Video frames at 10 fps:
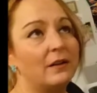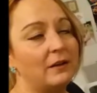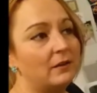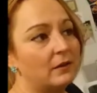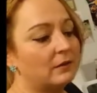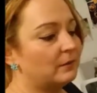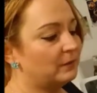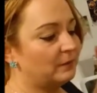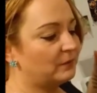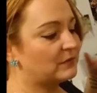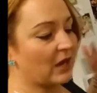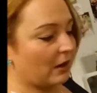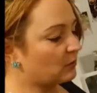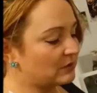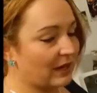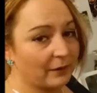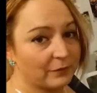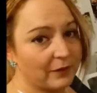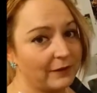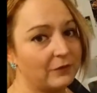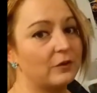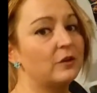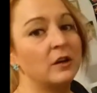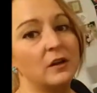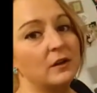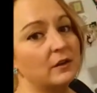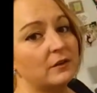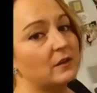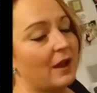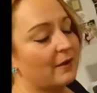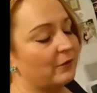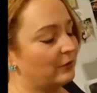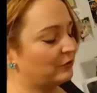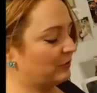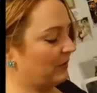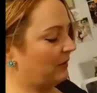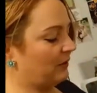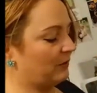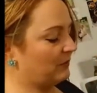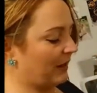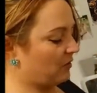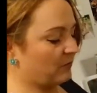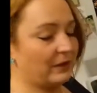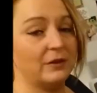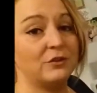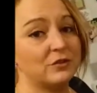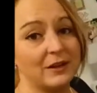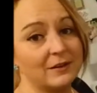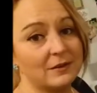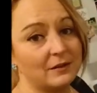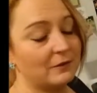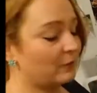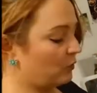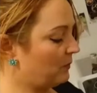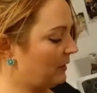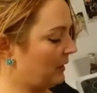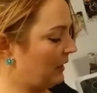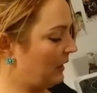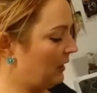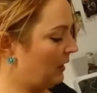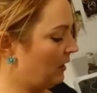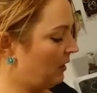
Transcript: like the taco type flavor. Taco usually, taco meat usually has lots of cumin in it.